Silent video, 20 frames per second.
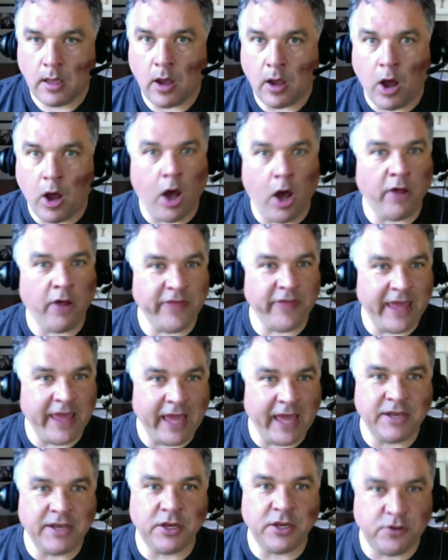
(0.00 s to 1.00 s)
All they
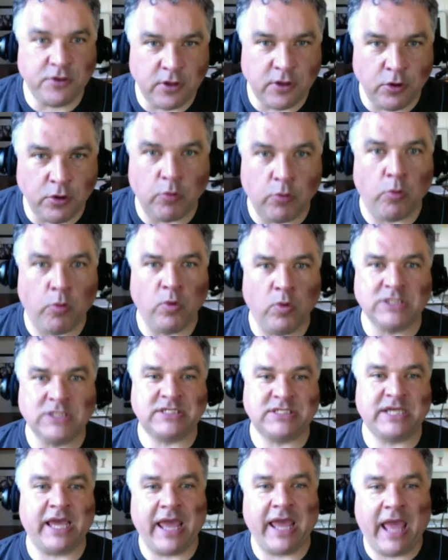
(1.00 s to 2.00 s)
had to do was
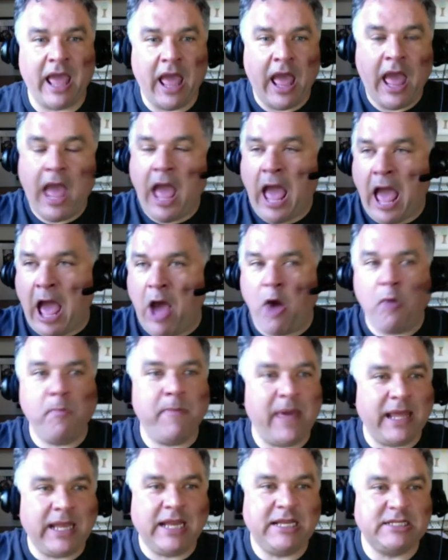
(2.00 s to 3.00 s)
say, how
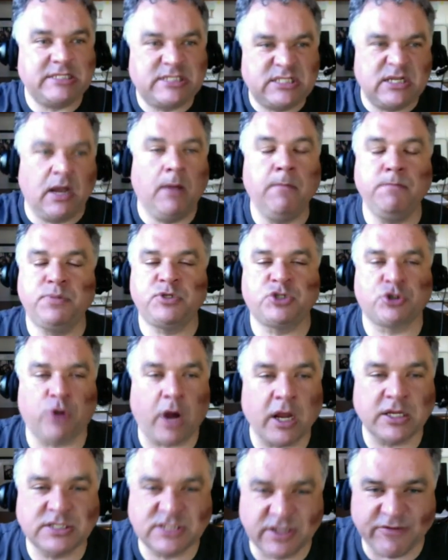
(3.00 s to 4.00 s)
many dump
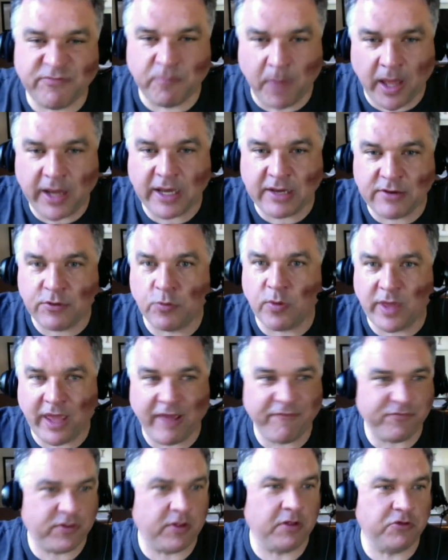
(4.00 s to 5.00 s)
trucks of money do we
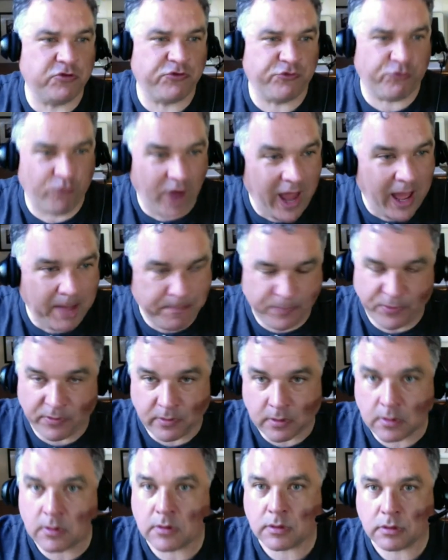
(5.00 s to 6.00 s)
have to drop
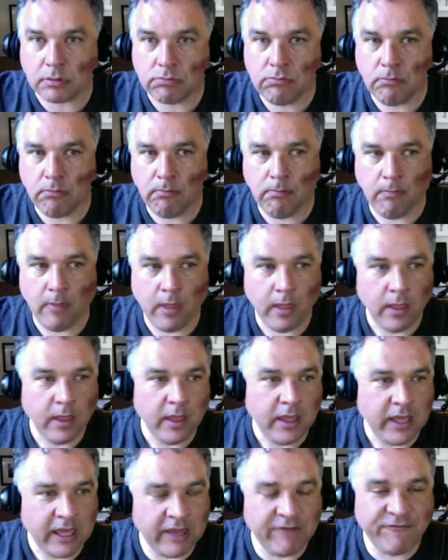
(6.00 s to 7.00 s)

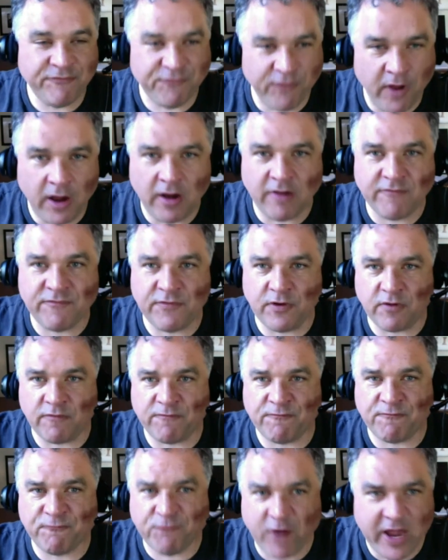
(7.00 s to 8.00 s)
in front of your
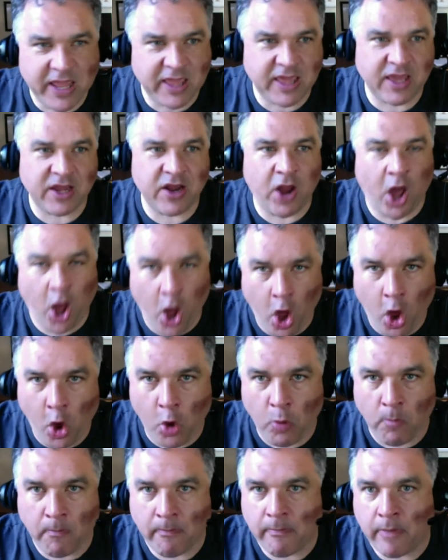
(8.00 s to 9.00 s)
freaking
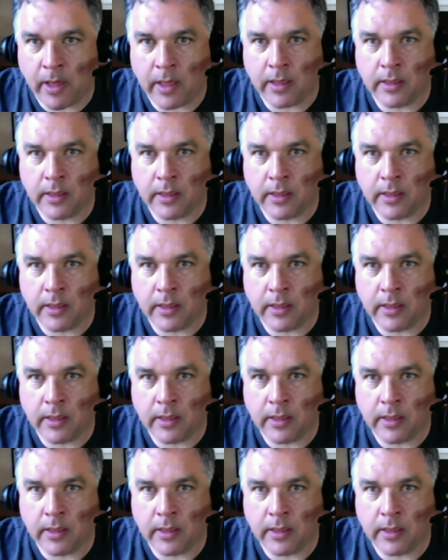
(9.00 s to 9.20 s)
home?